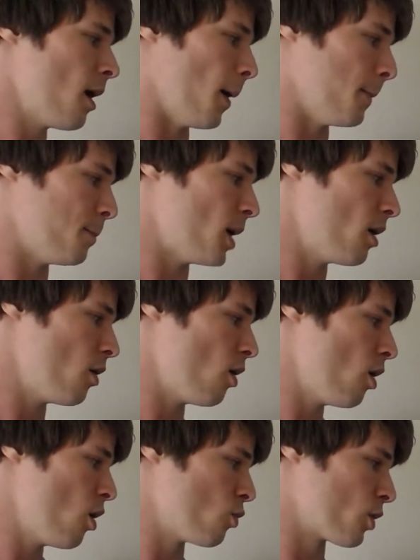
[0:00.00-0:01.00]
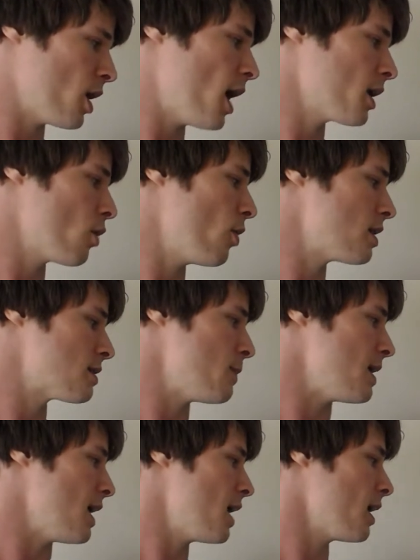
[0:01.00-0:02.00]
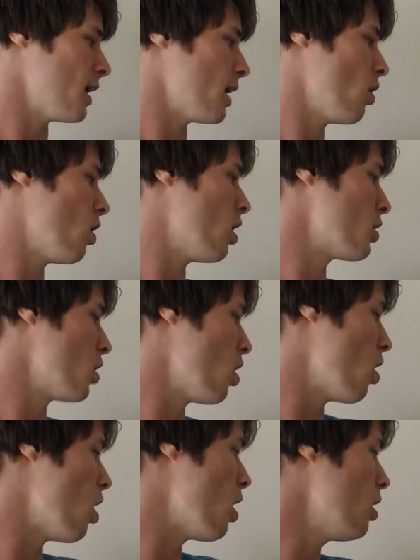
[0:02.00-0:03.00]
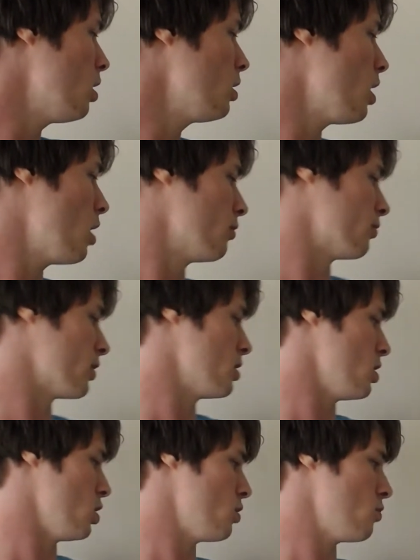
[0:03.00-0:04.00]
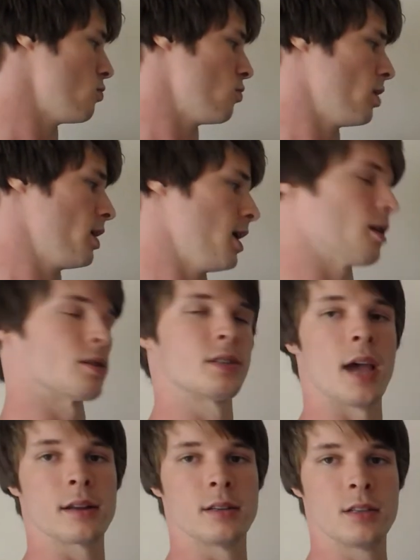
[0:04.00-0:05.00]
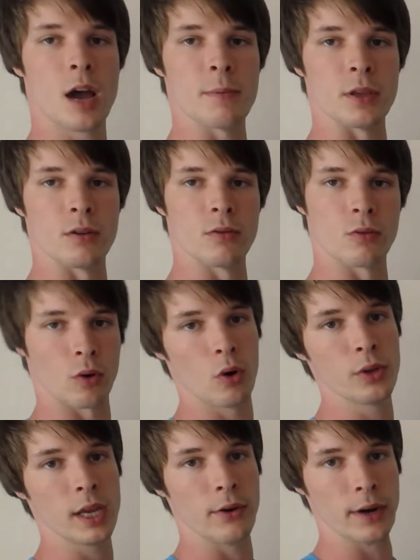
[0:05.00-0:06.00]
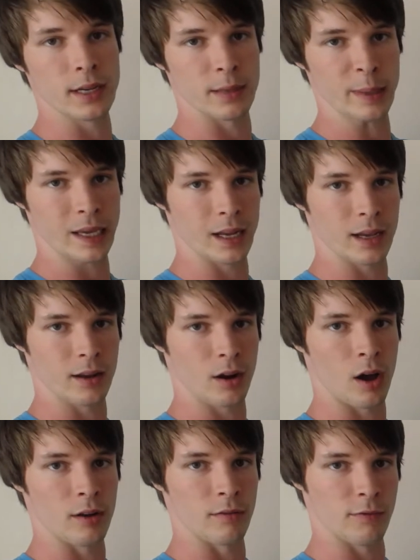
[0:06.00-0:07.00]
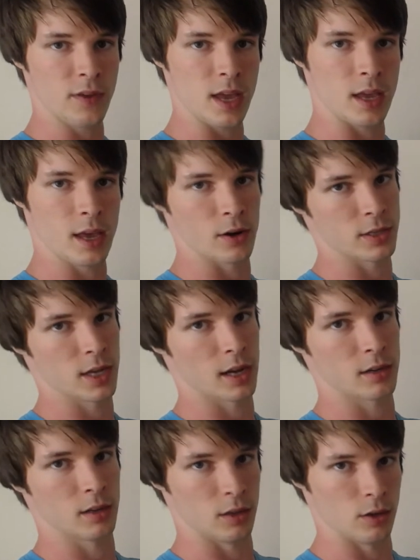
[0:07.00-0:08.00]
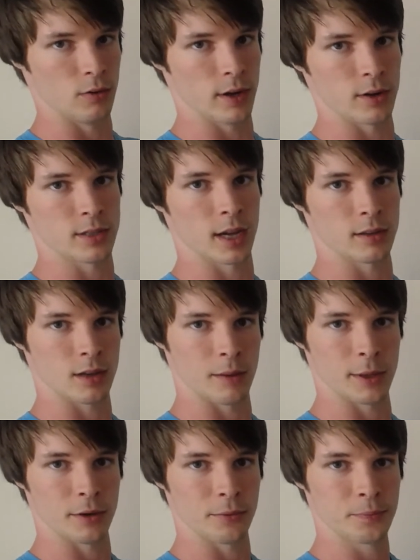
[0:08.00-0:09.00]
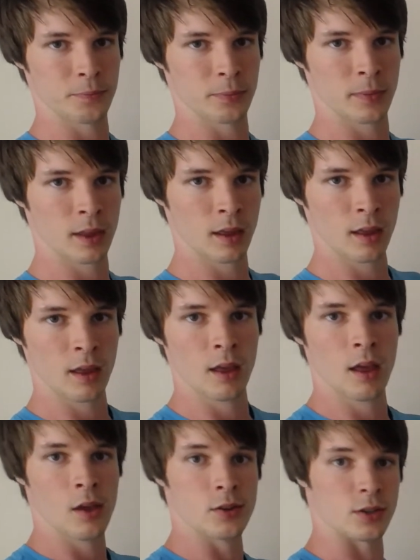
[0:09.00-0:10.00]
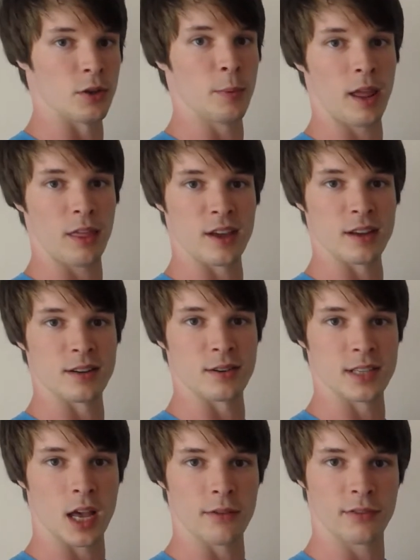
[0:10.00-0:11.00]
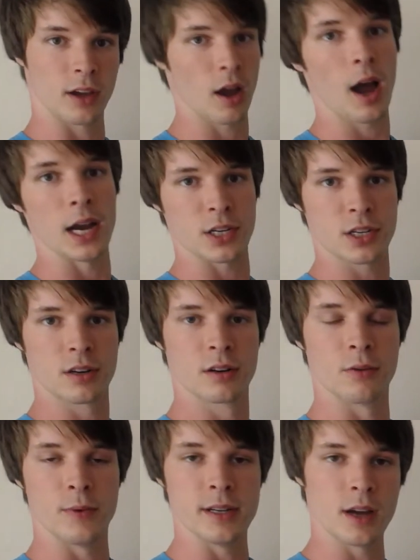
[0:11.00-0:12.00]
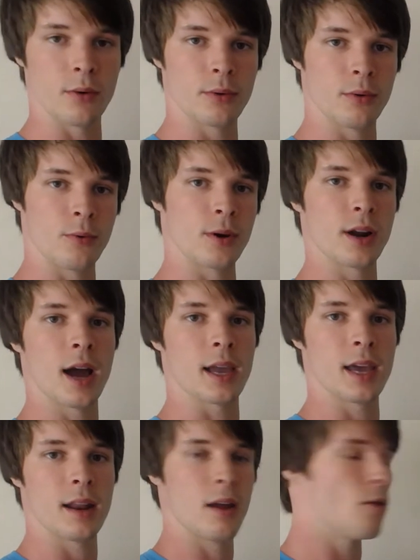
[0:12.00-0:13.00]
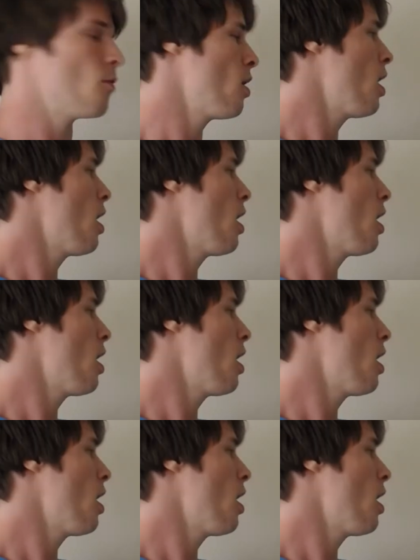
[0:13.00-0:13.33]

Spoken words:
But we're not going to be getting it on all of U intersect W. We're only going to be getting it on V intersect U intersect W. So you might think to yourself, gosh, we're not getting